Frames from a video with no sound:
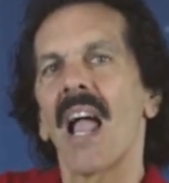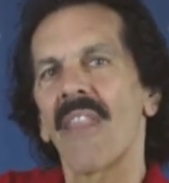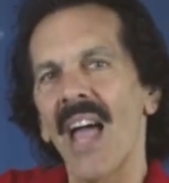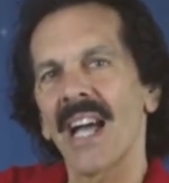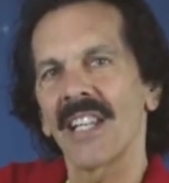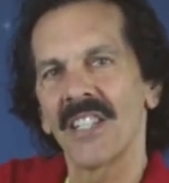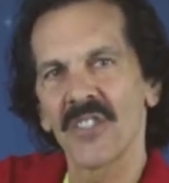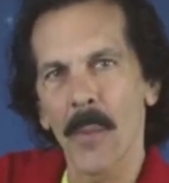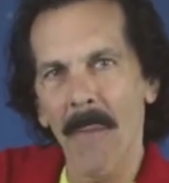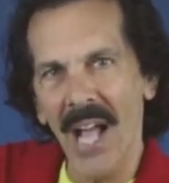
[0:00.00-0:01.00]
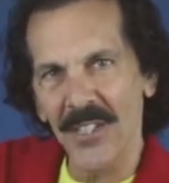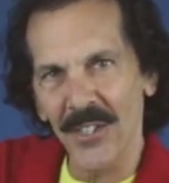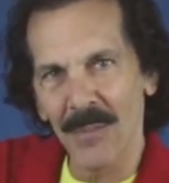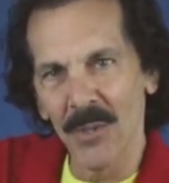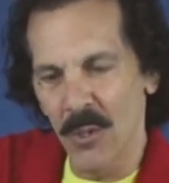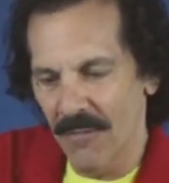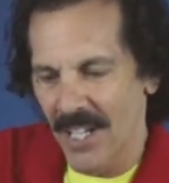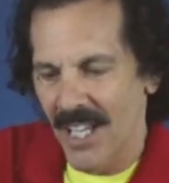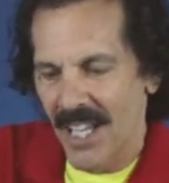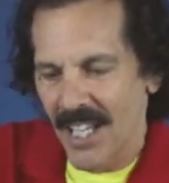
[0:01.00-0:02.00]
That is the magic move.
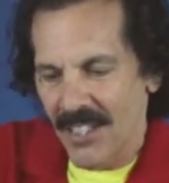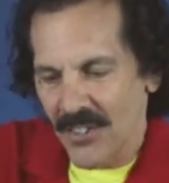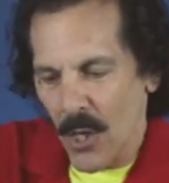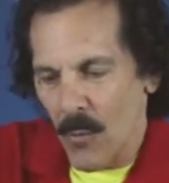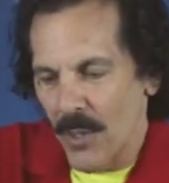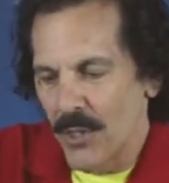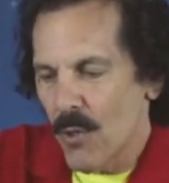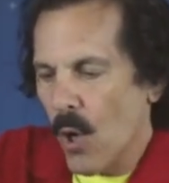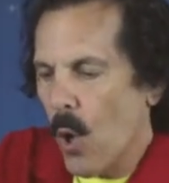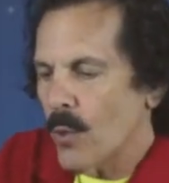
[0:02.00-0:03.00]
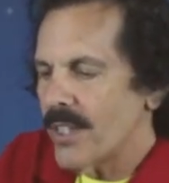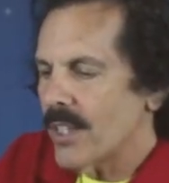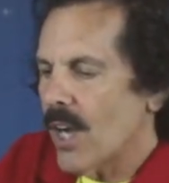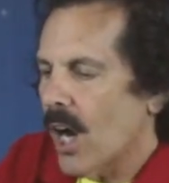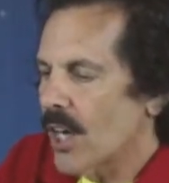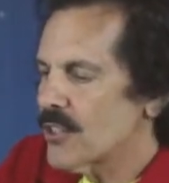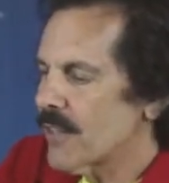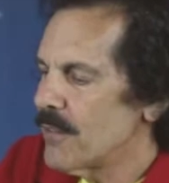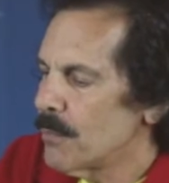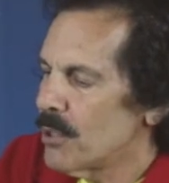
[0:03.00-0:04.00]
So when you are holding the cards,
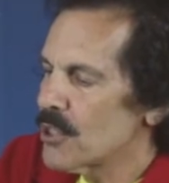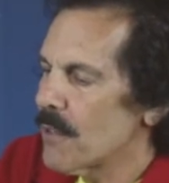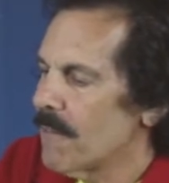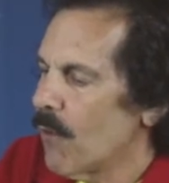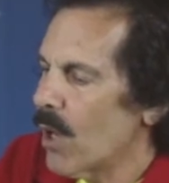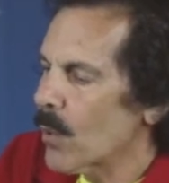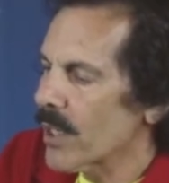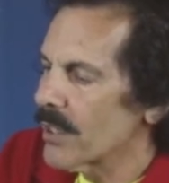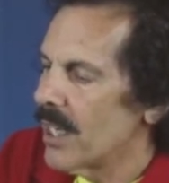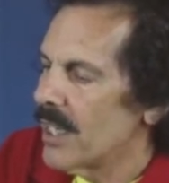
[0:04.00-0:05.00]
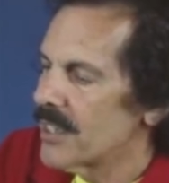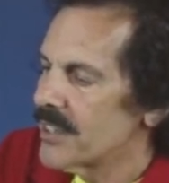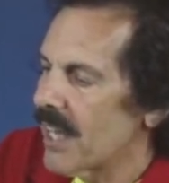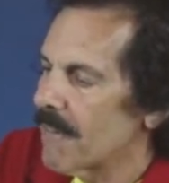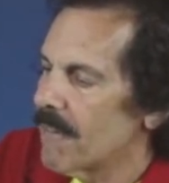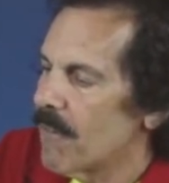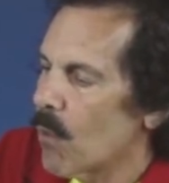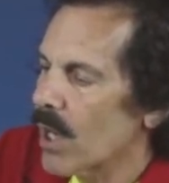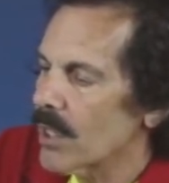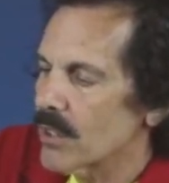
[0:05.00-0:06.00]
if you push forward, see that
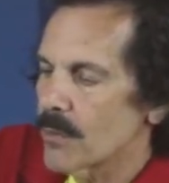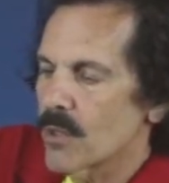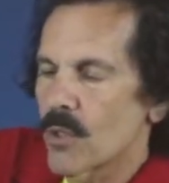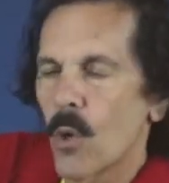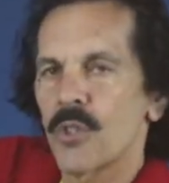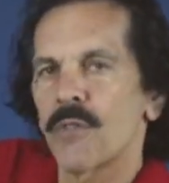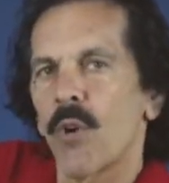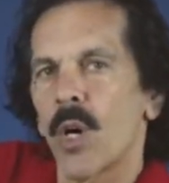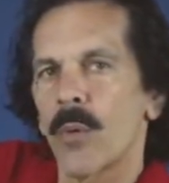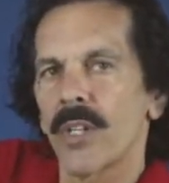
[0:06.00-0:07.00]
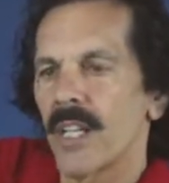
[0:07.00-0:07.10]
4 goes forward.